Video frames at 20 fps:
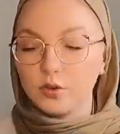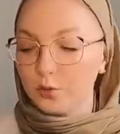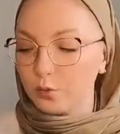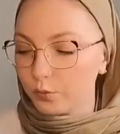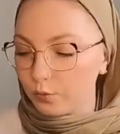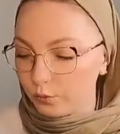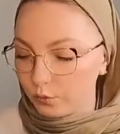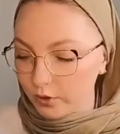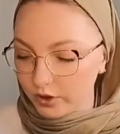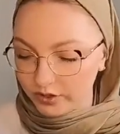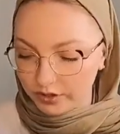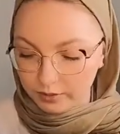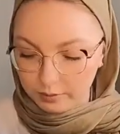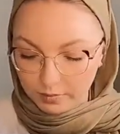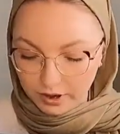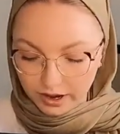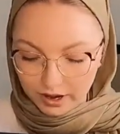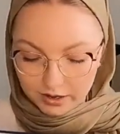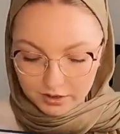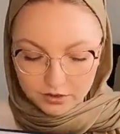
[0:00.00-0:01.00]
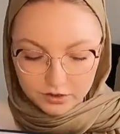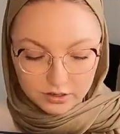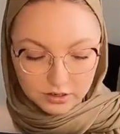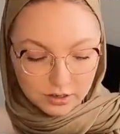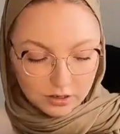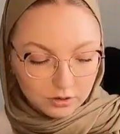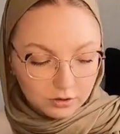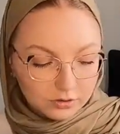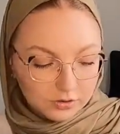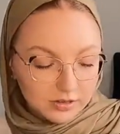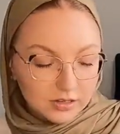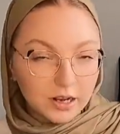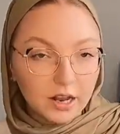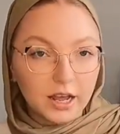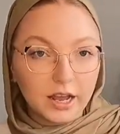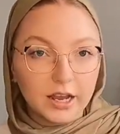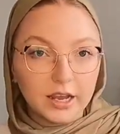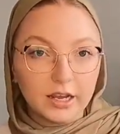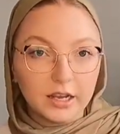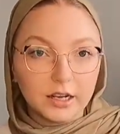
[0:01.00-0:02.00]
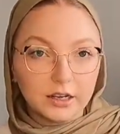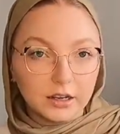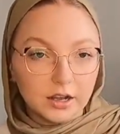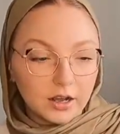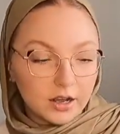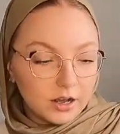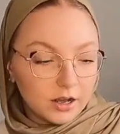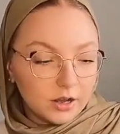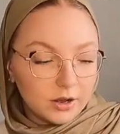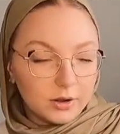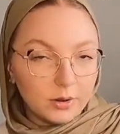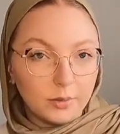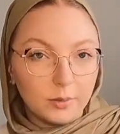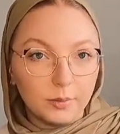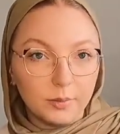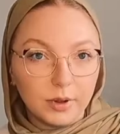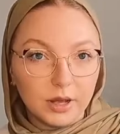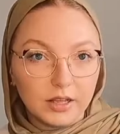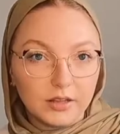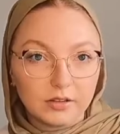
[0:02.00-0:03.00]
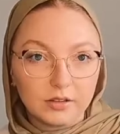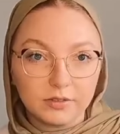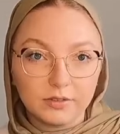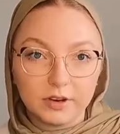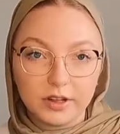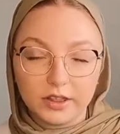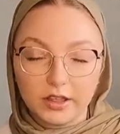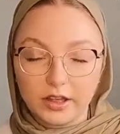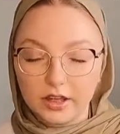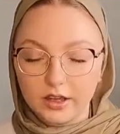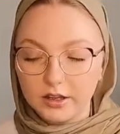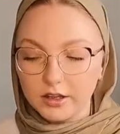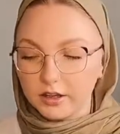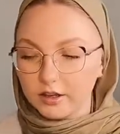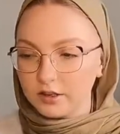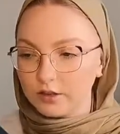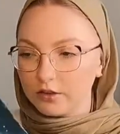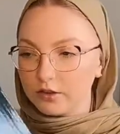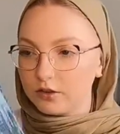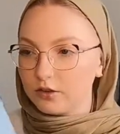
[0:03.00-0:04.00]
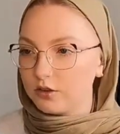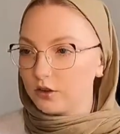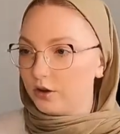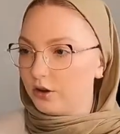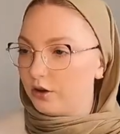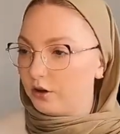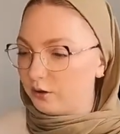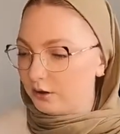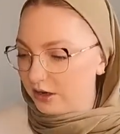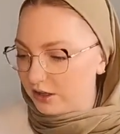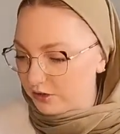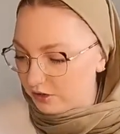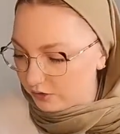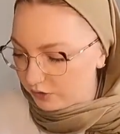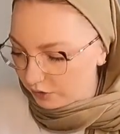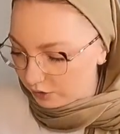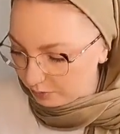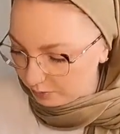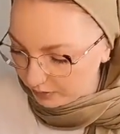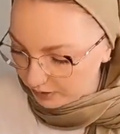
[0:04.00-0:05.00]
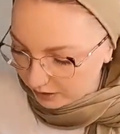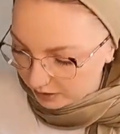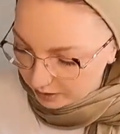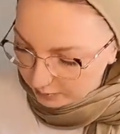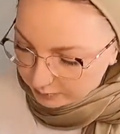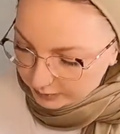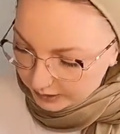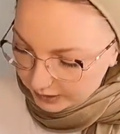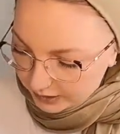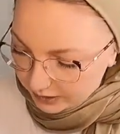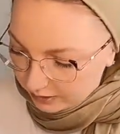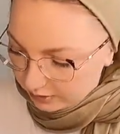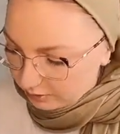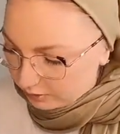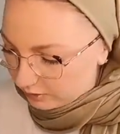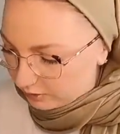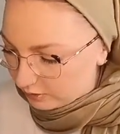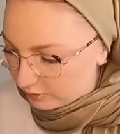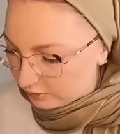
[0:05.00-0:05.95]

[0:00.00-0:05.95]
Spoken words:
you what the mat actually looks like, and stuff like that. So let's just open it up now.